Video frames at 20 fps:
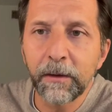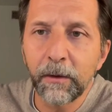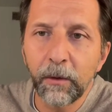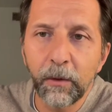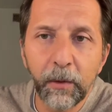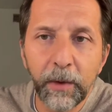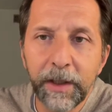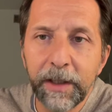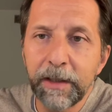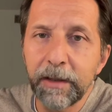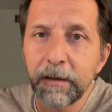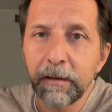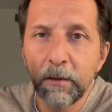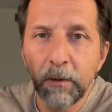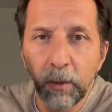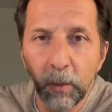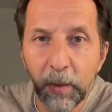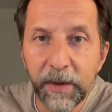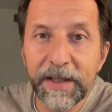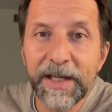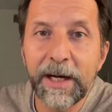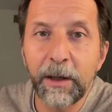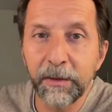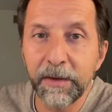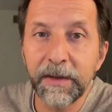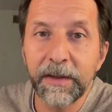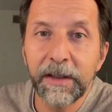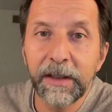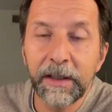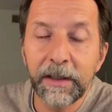who is without
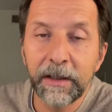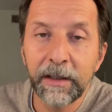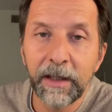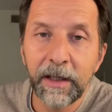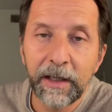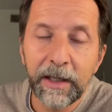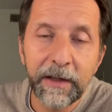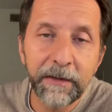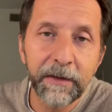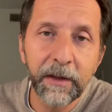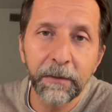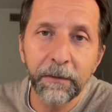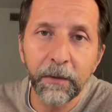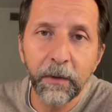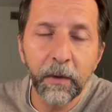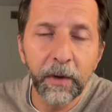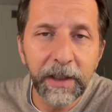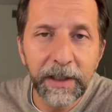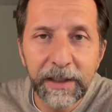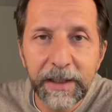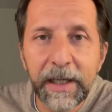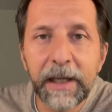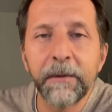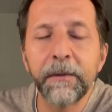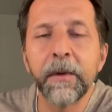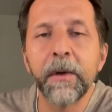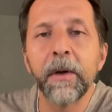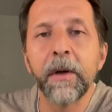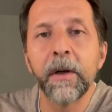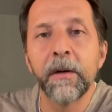sin, and therefore he
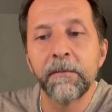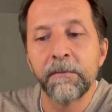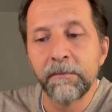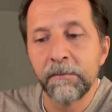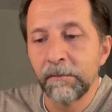never